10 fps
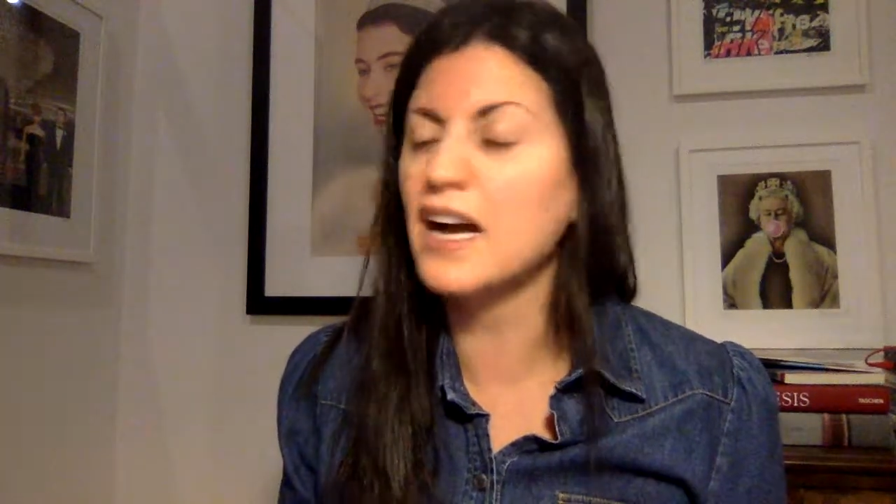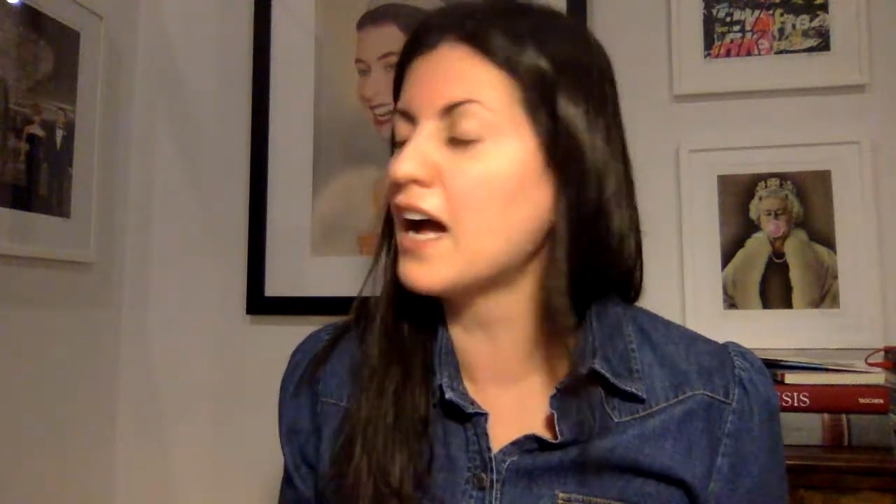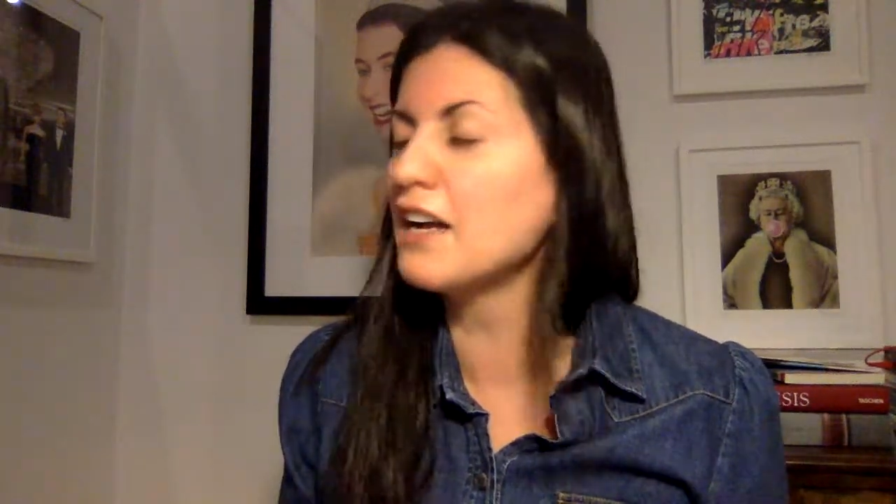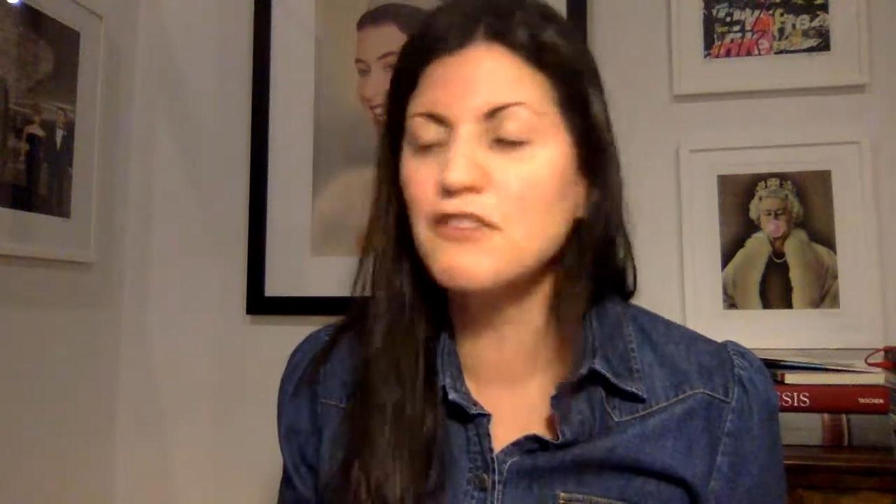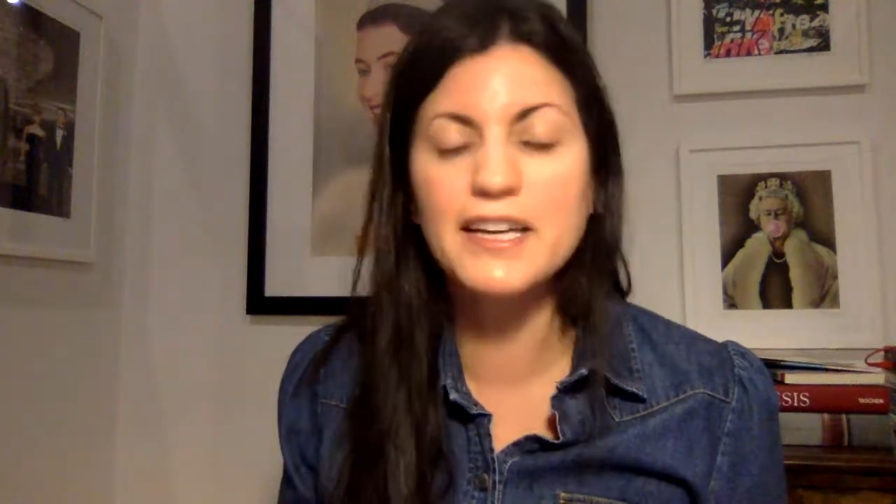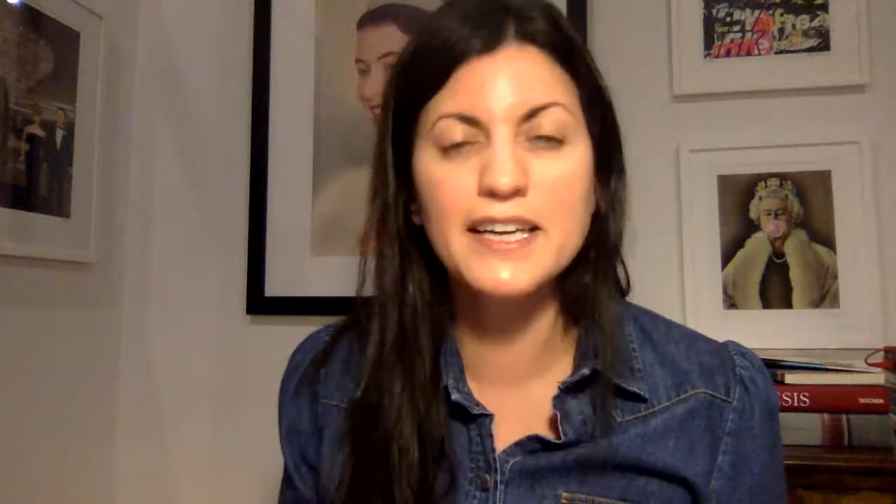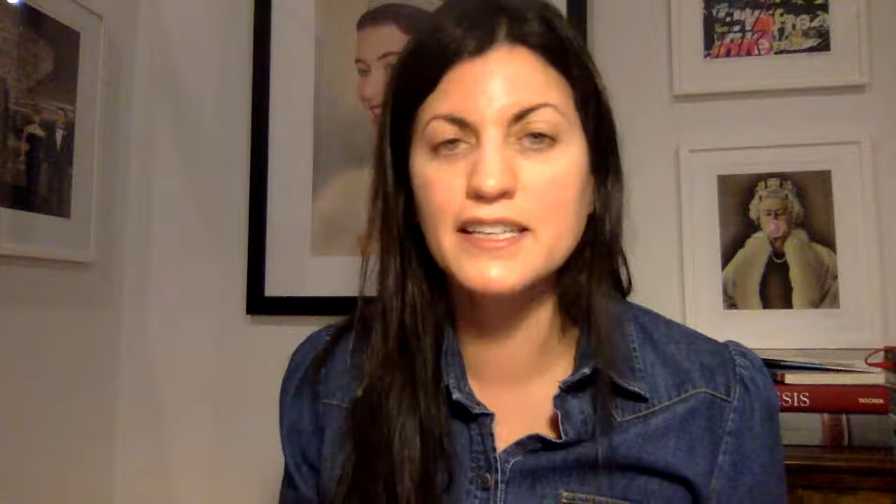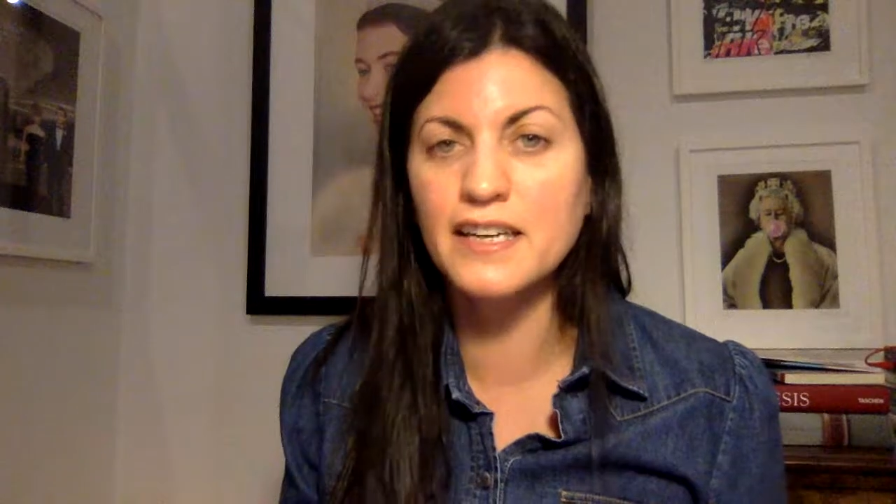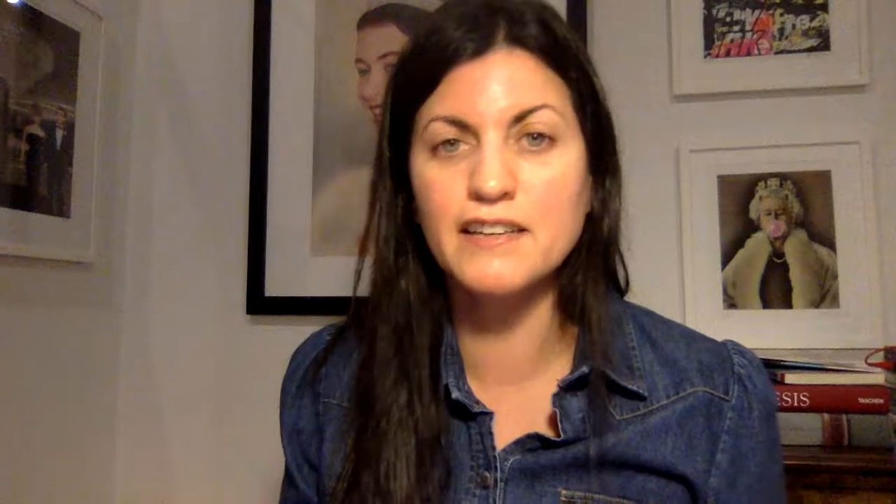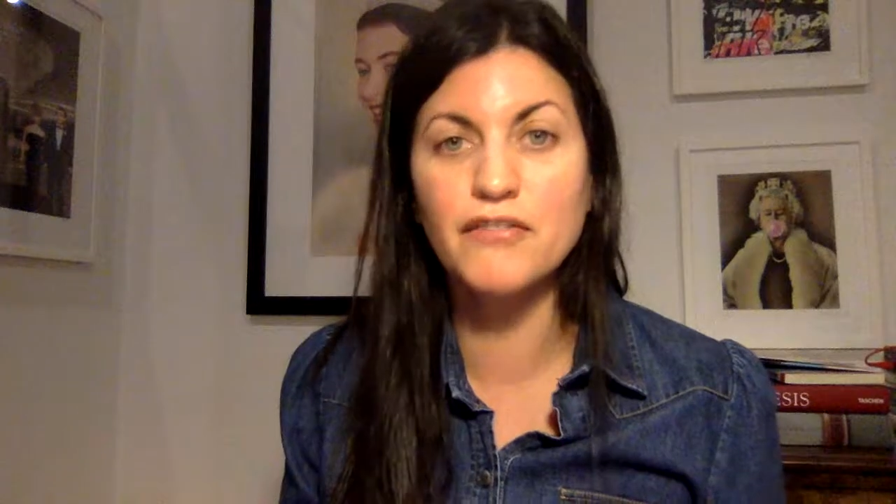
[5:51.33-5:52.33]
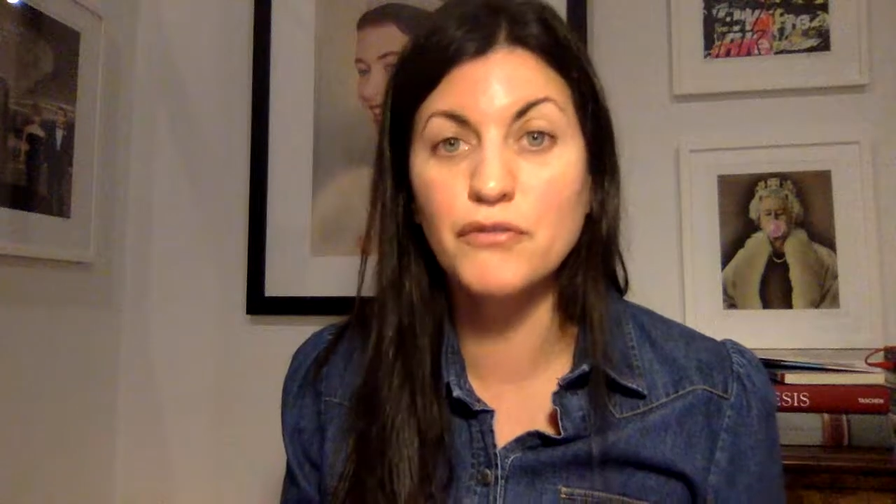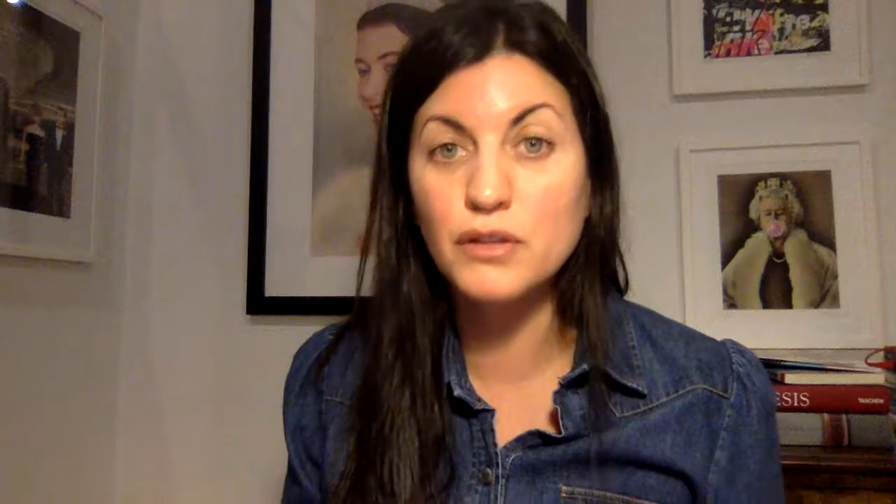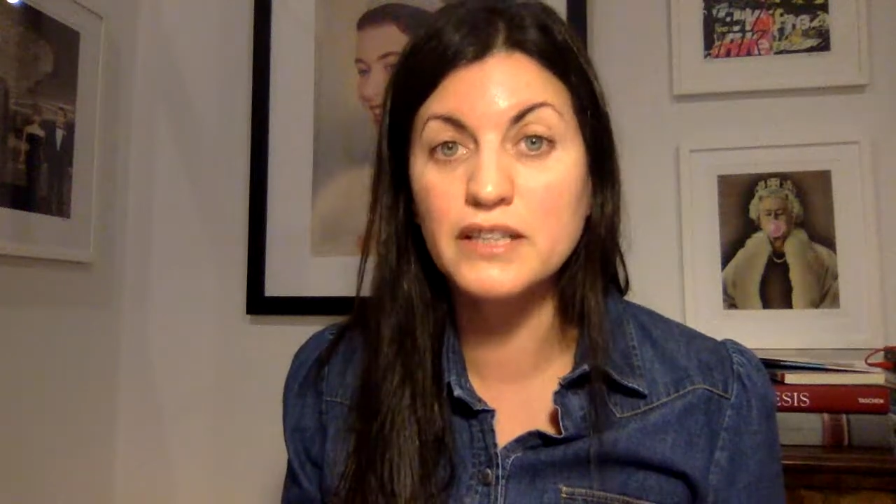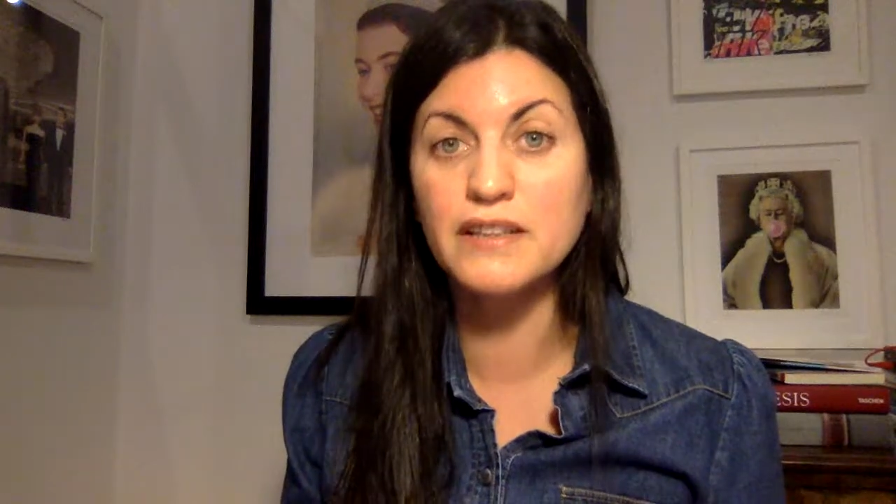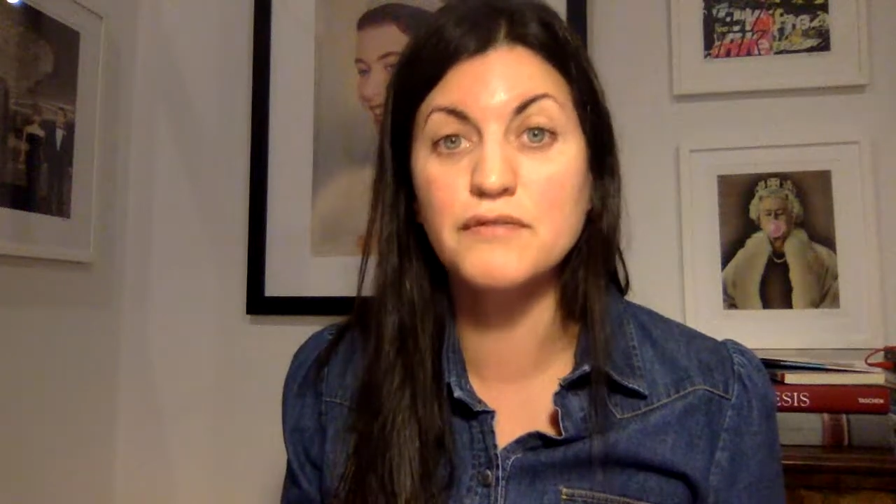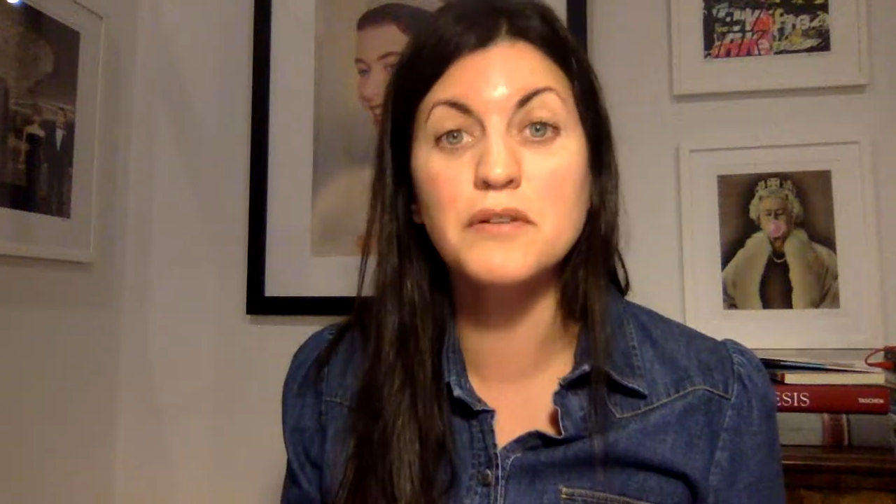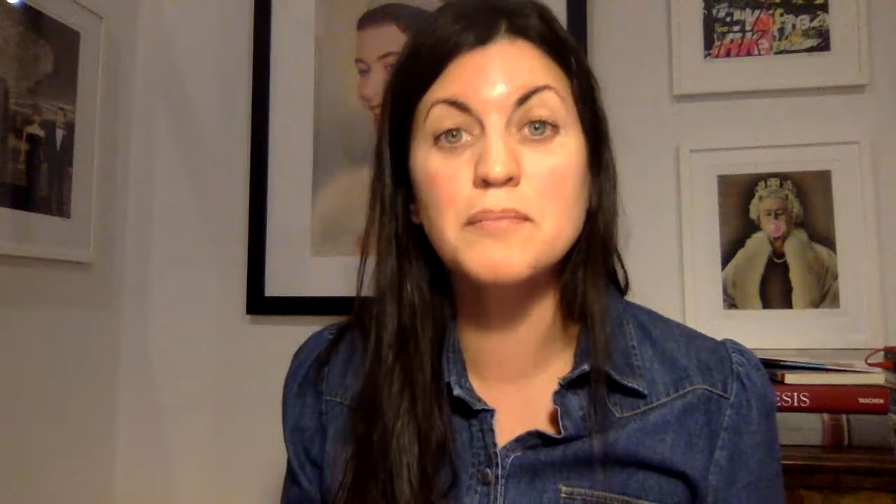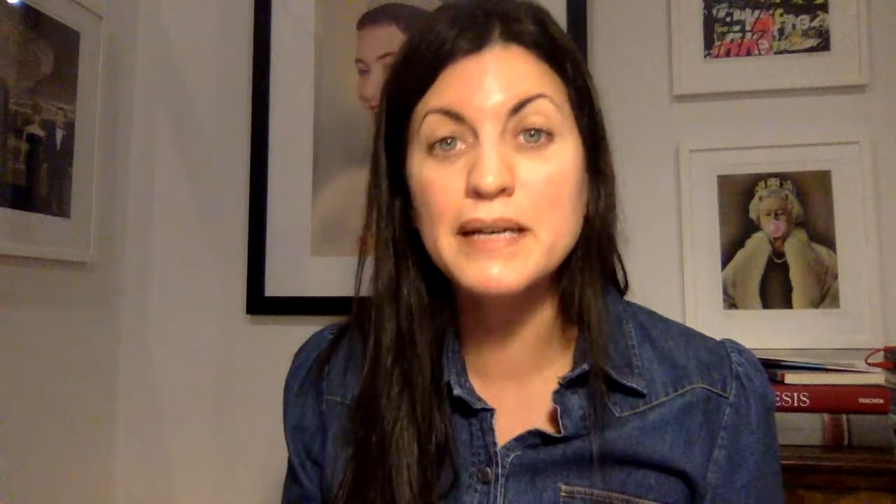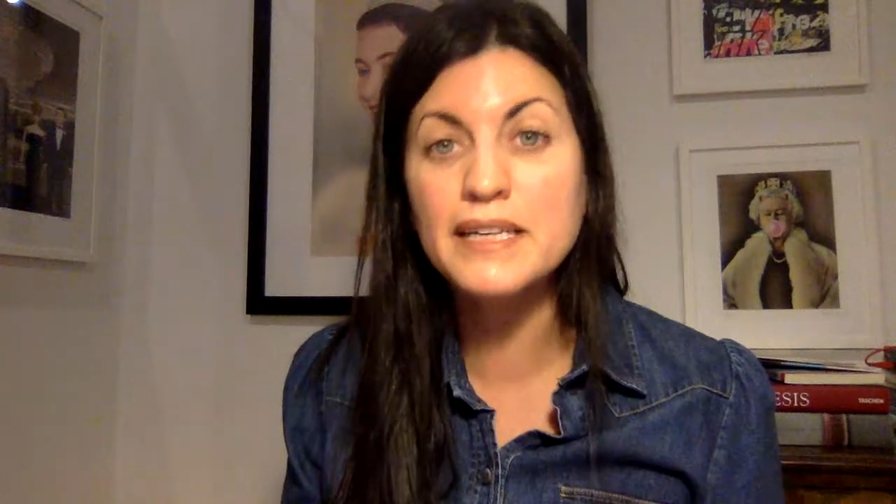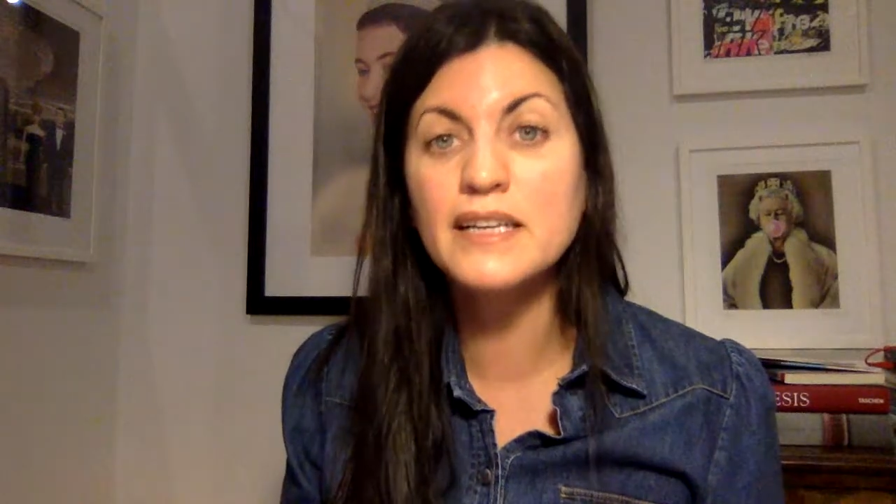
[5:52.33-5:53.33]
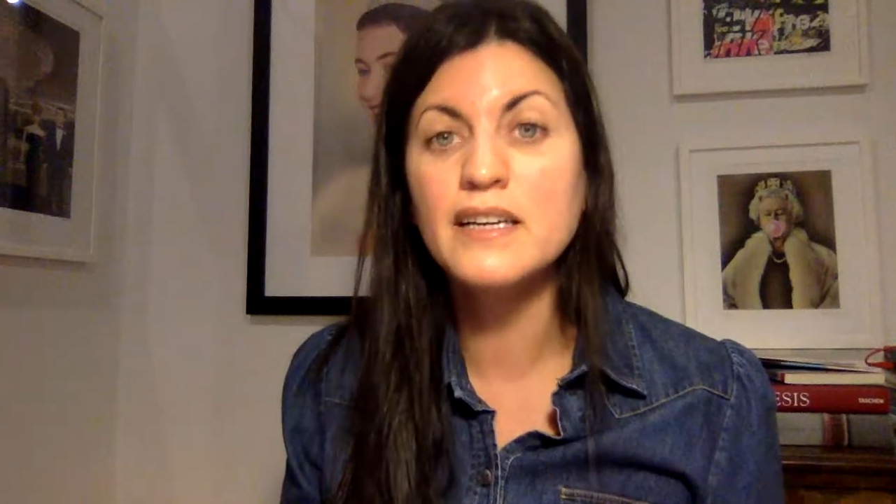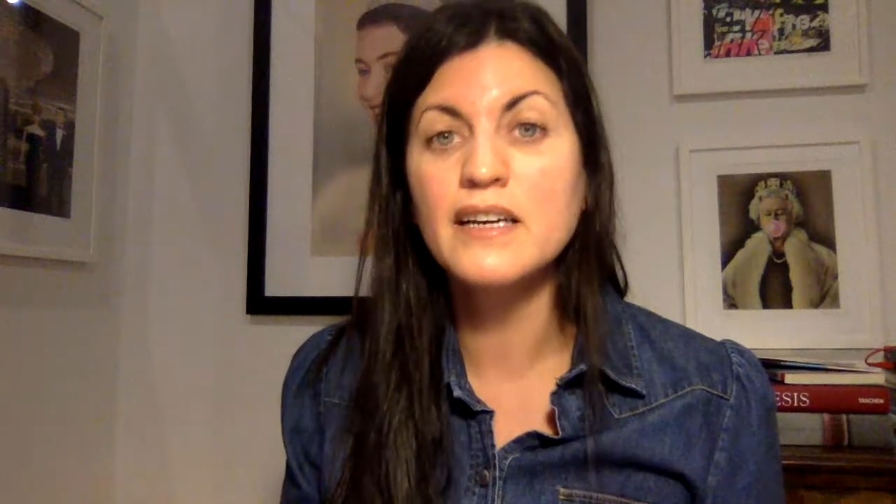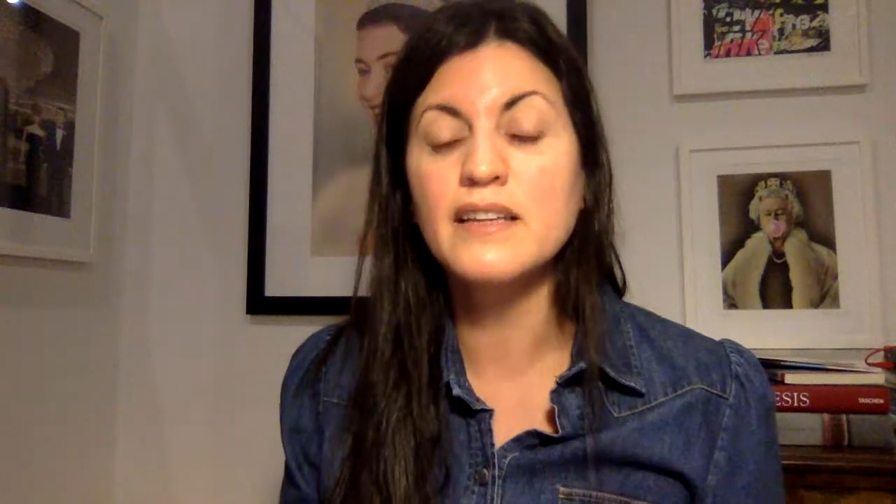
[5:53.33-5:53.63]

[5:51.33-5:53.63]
I recognize fully that for many,